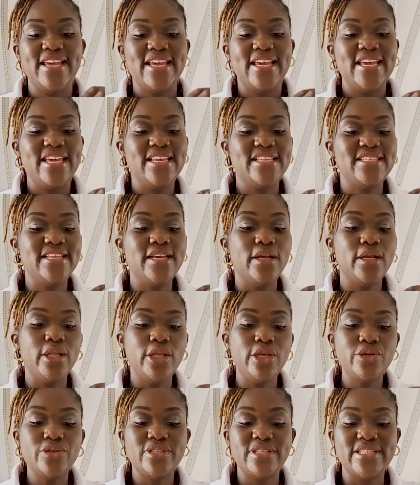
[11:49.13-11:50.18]
It's a
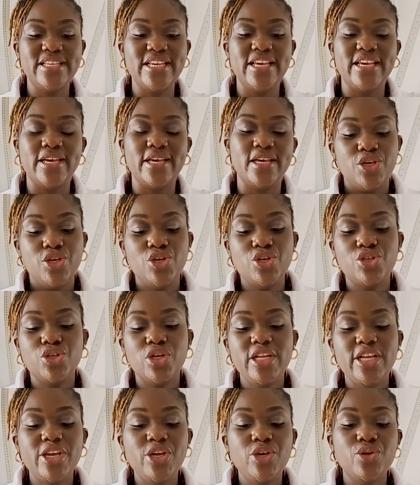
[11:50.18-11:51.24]
glue stick
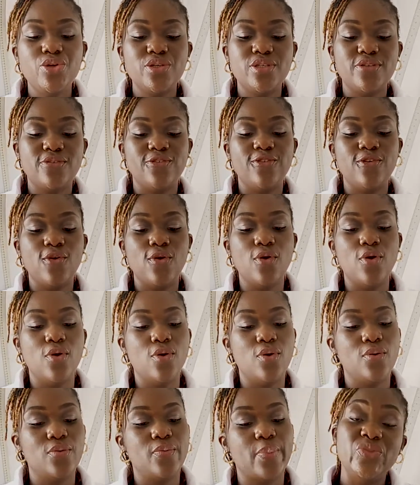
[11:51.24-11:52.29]
usually used
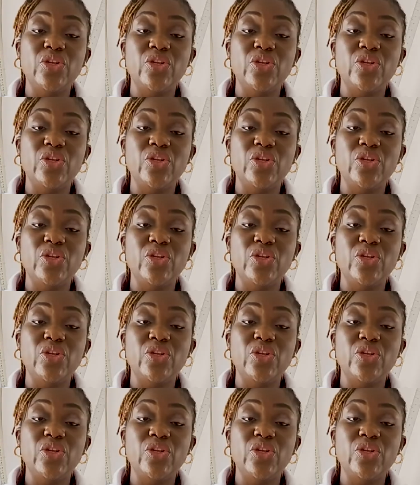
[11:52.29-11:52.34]
for